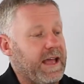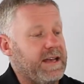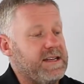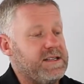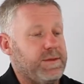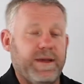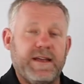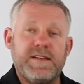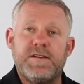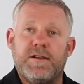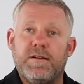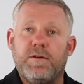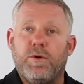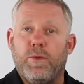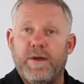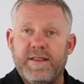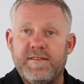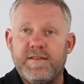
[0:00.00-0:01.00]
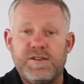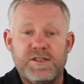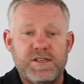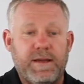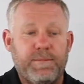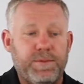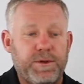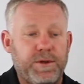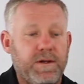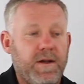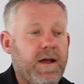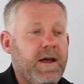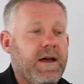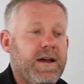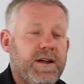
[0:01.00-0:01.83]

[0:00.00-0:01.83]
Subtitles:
antibacterial wetsuit shampoo,